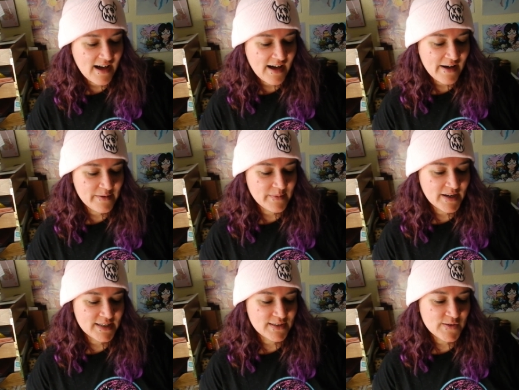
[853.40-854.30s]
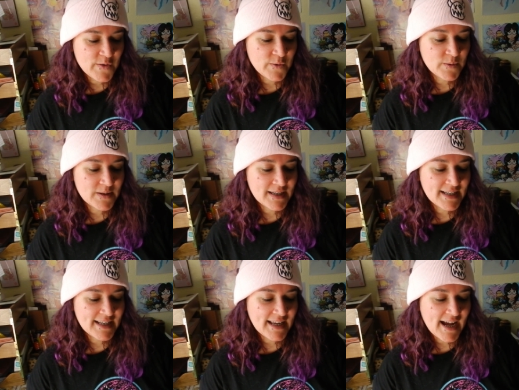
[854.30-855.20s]
um, so
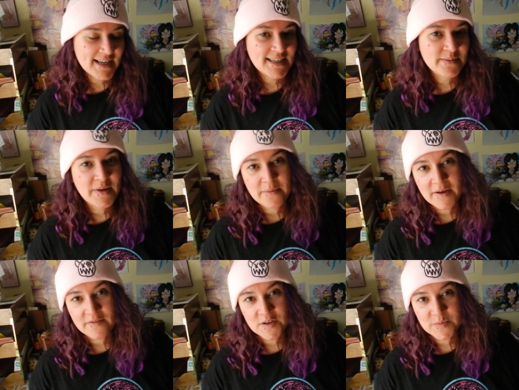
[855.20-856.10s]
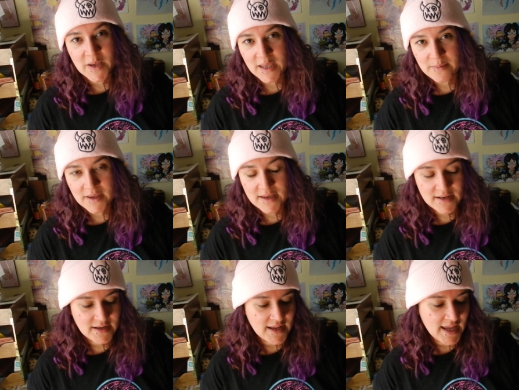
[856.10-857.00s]
I did make my first
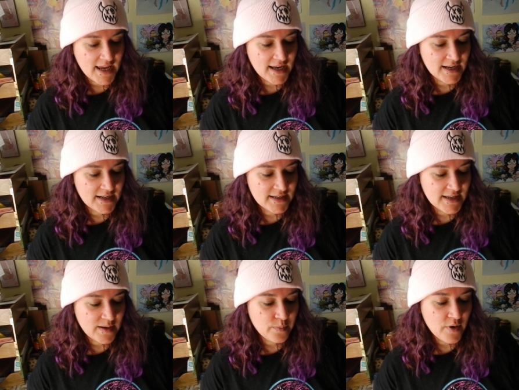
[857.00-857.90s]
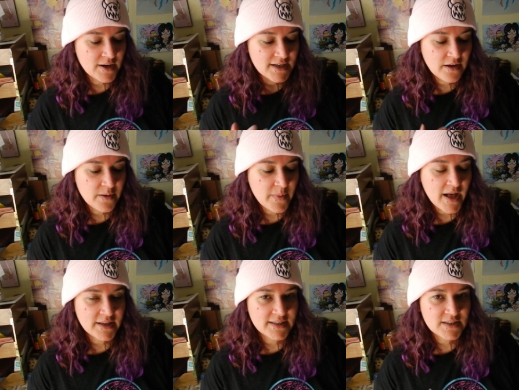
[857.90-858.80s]
payment and it brought down the
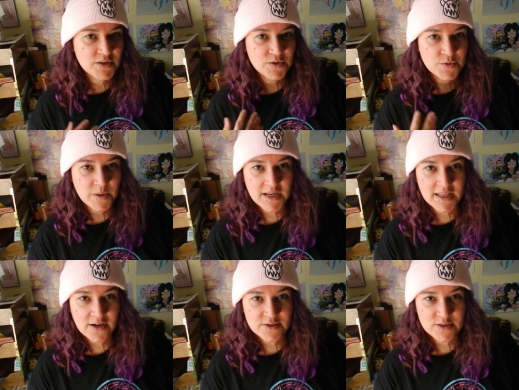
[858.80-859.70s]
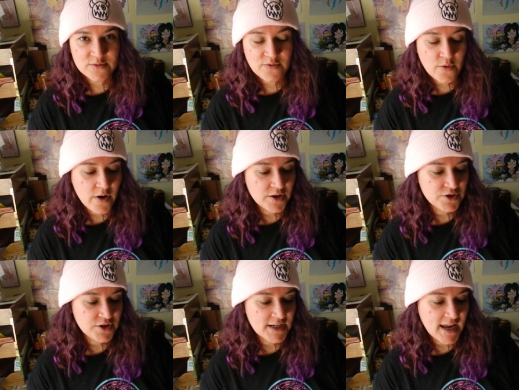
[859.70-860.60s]
balance to
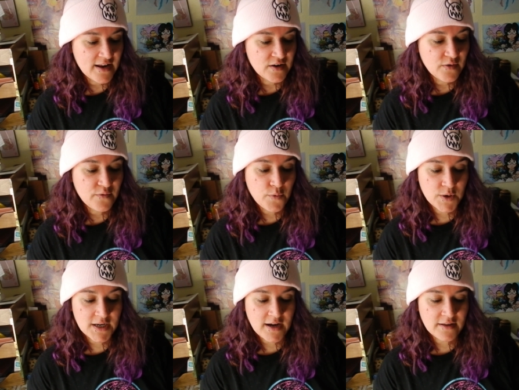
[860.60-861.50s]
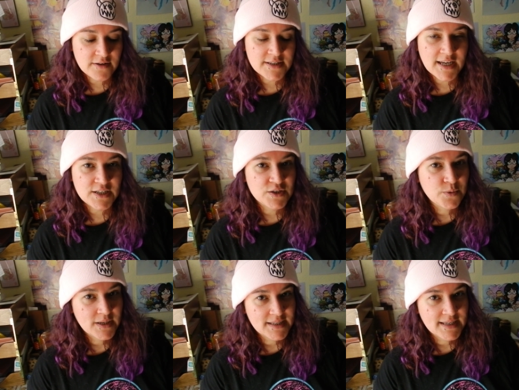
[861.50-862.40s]

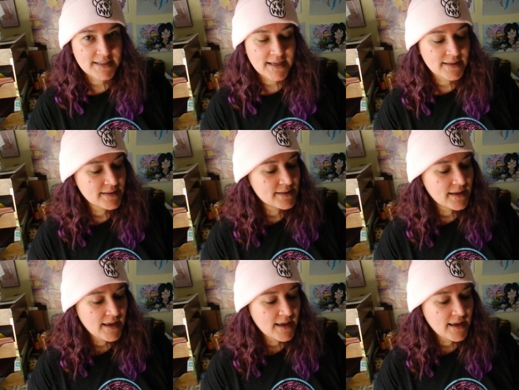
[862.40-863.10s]
$20,440.26.